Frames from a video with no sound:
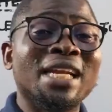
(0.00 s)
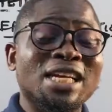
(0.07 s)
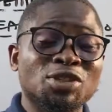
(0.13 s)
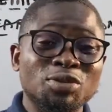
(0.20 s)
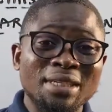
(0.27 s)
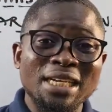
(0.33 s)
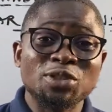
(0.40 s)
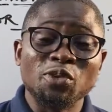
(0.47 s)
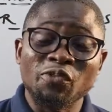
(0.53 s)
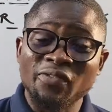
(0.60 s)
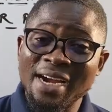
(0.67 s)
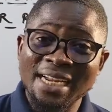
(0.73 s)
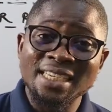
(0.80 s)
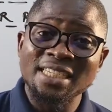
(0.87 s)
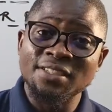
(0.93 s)
other students to
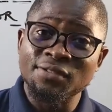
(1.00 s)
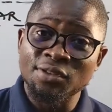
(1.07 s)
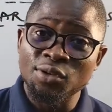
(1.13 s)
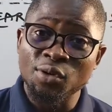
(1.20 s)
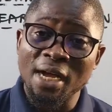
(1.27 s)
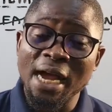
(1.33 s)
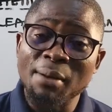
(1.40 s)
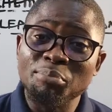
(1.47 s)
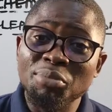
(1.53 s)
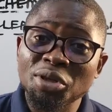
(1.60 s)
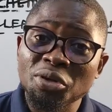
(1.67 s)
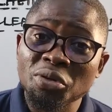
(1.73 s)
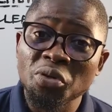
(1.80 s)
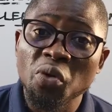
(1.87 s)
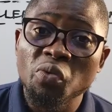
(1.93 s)
find this video. Abi,
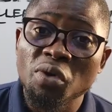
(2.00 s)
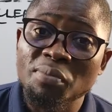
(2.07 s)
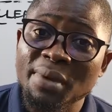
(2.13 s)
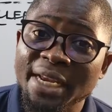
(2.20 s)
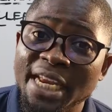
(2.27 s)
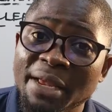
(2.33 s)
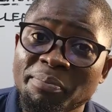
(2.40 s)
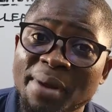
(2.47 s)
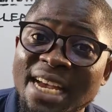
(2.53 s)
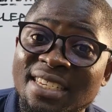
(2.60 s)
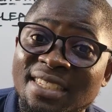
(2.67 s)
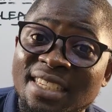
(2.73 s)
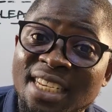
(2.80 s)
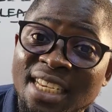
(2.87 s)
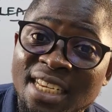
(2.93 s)
you know what made a
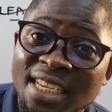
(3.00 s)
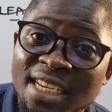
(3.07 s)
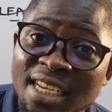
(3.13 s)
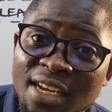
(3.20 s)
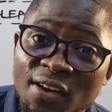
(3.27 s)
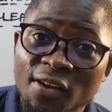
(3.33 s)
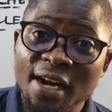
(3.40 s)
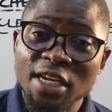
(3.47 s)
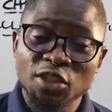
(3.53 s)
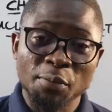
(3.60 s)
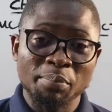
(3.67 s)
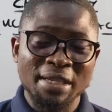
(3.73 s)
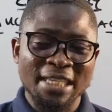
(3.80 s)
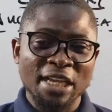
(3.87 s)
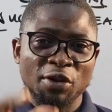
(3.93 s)
pass me? All right, so
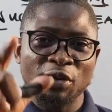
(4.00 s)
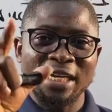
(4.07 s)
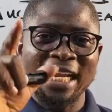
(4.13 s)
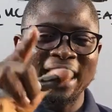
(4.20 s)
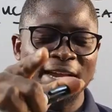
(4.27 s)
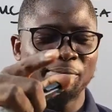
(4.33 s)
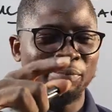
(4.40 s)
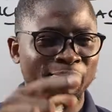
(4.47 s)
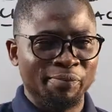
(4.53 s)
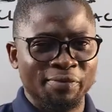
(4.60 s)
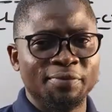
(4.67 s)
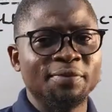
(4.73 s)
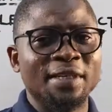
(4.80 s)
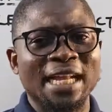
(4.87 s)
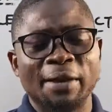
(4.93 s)
please click on that
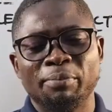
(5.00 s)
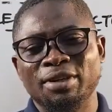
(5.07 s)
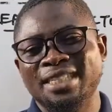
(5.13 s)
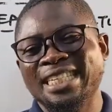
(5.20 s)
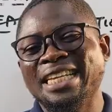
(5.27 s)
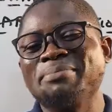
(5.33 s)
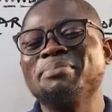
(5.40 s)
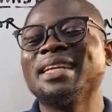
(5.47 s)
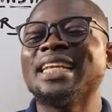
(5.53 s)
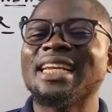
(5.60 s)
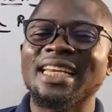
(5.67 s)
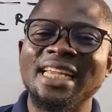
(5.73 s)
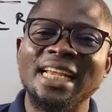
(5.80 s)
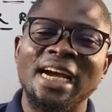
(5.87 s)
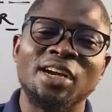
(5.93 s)
like button
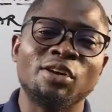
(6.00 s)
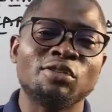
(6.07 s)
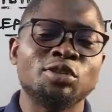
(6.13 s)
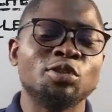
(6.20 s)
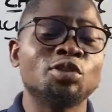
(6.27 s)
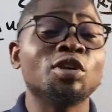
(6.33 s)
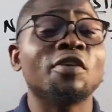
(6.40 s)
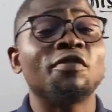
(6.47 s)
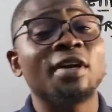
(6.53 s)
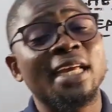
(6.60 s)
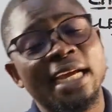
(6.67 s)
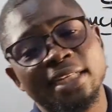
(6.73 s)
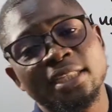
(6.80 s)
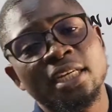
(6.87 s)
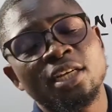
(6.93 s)
immediately. And also do not
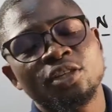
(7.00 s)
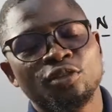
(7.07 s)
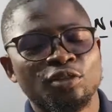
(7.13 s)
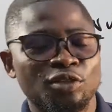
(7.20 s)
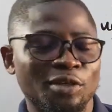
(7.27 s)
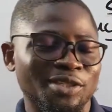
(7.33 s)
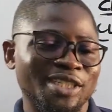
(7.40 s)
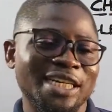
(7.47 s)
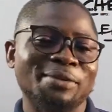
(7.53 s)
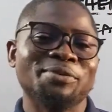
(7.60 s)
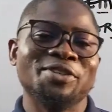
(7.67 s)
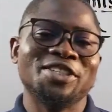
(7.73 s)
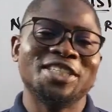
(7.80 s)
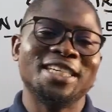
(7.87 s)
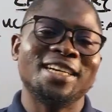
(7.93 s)
forget to subscribe
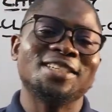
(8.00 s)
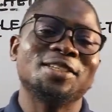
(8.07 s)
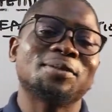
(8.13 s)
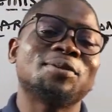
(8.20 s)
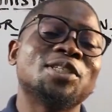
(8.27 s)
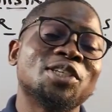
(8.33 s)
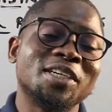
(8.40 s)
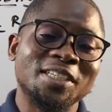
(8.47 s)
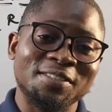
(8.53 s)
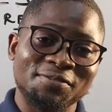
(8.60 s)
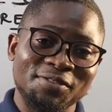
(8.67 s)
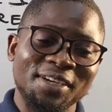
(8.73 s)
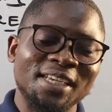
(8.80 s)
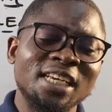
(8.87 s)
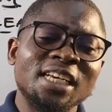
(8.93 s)
to this channel. Subscription is
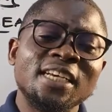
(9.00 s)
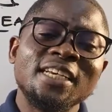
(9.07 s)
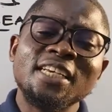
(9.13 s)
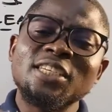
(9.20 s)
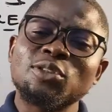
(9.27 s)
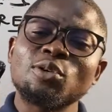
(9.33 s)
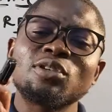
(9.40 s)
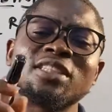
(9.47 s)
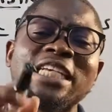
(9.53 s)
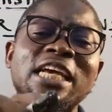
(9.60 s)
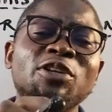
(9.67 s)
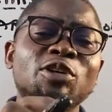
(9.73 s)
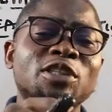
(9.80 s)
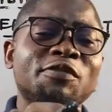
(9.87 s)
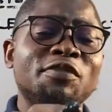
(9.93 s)
free. It's to
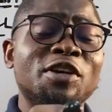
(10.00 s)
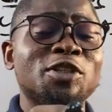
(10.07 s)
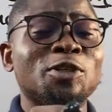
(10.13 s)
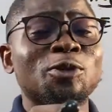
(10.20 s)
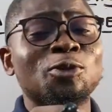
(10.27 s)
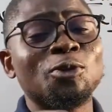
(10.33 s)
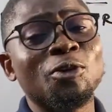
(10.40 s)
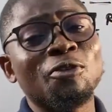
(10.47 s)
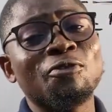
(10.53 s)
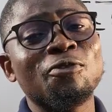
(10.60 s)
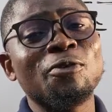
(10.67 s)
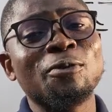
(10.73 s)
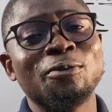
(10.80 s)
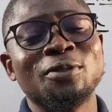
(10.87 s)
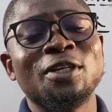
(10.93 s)
send notification to your
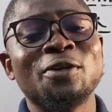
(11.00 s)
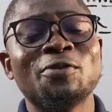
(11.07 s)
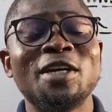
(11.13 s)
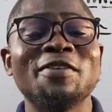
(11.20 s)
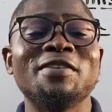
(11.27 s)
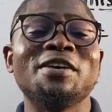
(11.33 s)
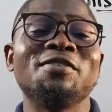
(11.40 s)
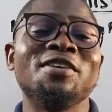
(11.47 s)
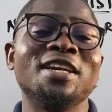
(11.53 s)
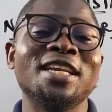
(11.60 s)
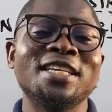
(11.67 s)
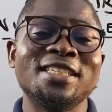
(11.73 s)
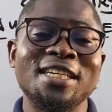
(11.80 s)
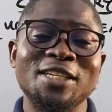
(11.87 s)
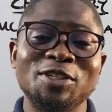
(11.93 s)
phone whenever we
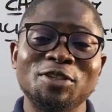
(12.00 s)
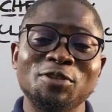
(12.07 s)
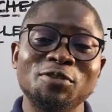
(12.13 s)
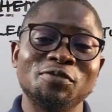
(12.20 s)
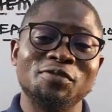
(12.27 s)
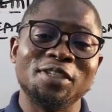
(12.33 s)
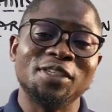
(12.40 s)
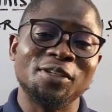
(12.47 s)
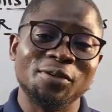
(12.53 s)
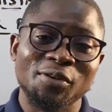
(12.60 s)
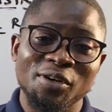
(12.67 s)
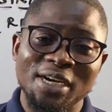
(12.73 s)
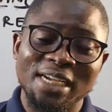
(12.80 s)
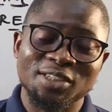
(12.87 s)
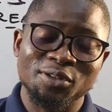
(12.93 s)
release a new video.
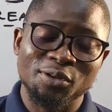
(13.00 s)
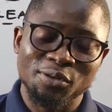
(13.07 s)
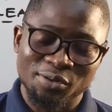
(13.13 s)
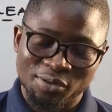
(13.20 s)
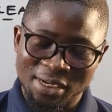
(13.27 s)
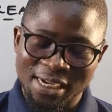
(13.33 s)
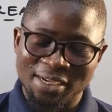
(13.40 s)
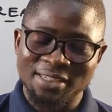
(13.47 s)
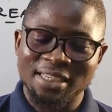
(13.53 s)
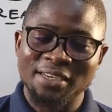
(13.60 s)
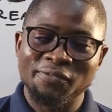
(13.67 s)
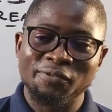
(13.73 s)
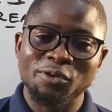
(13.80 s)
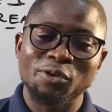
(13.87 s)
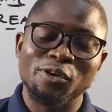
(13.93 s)
All right, so you can
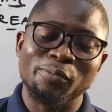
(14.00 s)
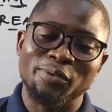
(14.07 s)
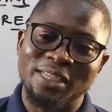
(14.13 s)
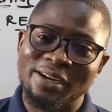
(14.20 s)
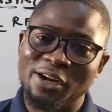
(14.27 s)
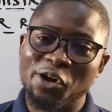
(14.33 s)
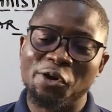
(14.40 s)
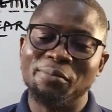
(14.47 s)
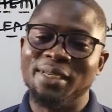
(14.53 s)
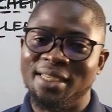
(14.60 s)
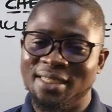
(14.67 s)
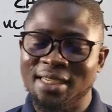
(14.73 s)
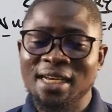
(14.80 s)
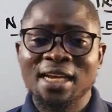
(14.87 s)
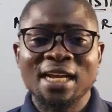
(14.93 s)
easily follow up with our
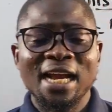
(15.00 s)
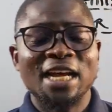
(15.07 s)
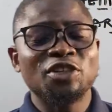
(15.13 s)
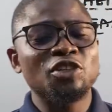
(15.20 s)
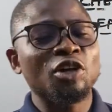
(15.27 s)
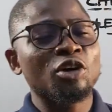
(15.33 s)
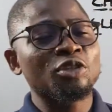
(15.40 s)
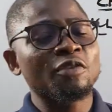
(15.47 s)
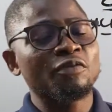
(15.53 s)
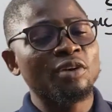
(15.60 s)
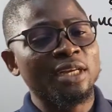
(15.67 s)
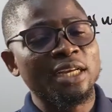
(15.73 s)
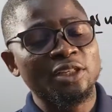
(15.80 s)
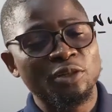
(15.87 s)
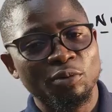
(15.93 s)
updates. And do not also
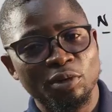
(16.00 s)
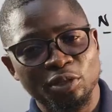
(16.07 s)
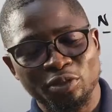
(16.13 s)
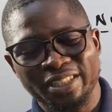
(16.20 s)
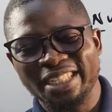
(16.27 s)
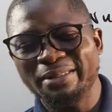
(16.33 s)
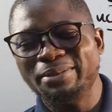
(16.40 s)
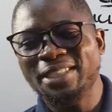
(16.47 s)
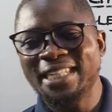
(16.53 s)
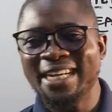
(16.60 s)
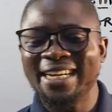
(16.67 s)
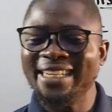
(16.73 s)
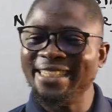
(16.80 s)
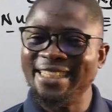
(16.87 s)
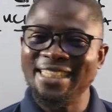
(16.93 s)
forget to keep
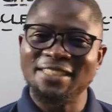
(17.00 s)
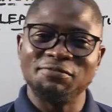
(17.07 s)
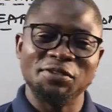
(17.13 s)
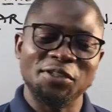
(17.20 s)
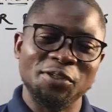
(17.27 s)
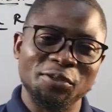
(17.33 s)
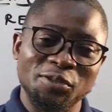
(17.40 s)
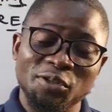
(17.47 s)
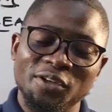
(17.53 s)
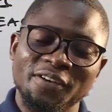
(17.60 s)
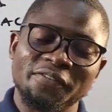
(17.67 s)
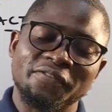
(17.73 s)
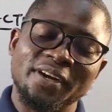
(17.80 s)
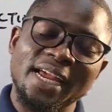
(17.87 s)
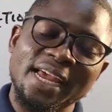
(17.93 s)
sharing these videos to
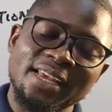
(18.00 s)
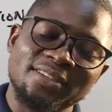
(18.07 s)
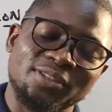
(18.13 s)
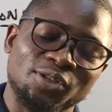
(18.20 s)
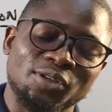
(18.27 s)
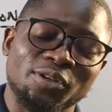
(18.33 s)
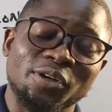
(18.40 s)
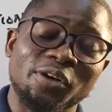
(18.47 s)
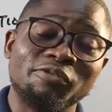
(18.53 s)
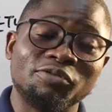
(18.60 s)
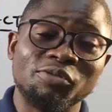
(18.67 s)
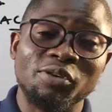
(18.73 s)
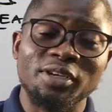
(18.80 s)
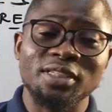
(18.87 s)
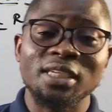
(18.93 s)
your friends, to your loved
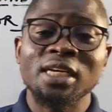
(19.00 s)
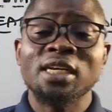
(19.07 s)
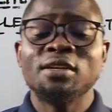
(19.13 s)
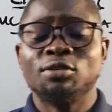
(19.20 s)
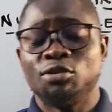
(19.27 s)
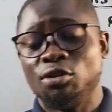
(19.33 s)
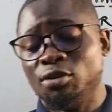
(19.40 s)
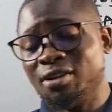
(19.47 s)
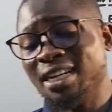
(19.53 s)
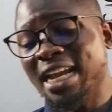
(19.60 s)
ones, to your